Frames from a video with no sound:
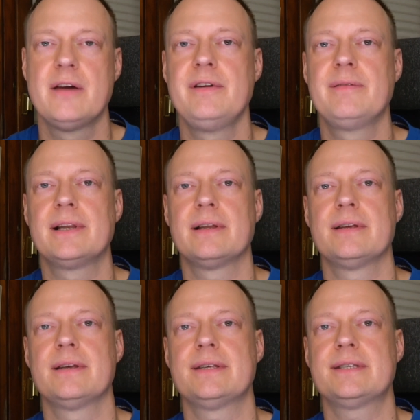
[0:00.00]
We will
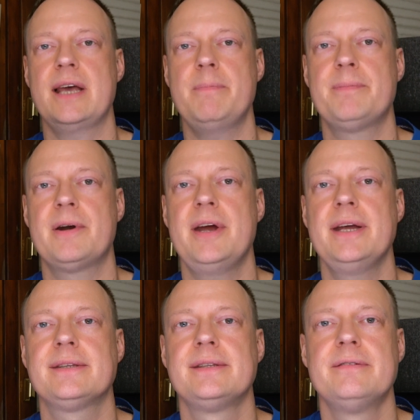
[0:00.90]

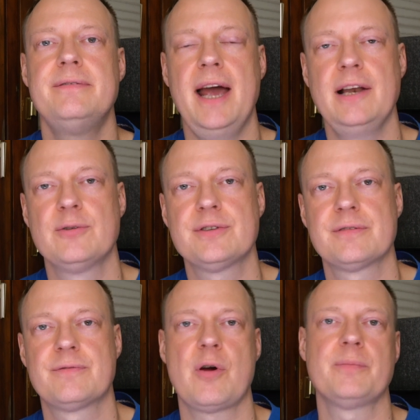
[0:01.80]
separate the values
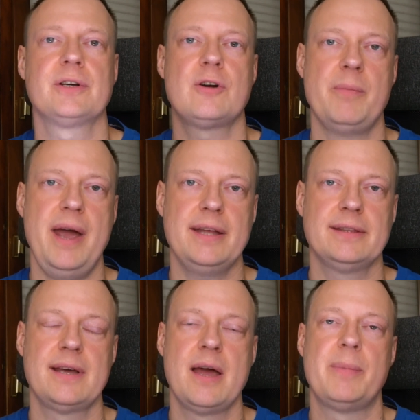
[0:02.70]
from the
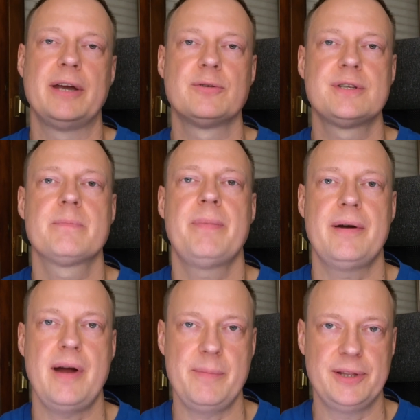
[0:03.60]
command by using
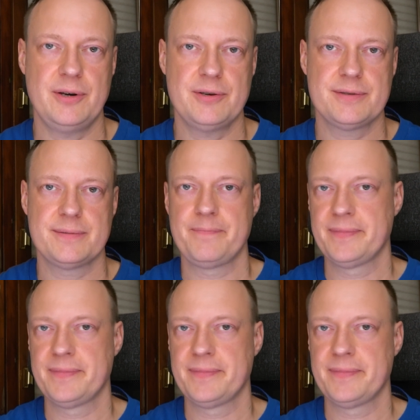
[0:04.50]
parameters.